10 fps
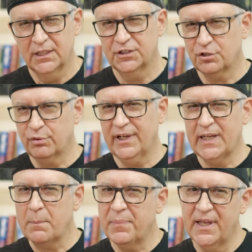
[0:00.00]
to create
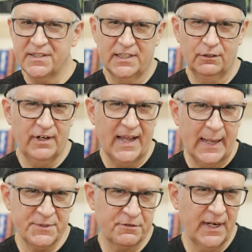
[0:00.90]
a bestseller
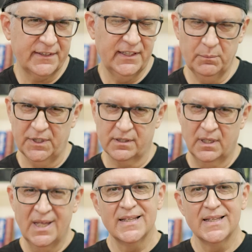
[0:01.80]
abstract image.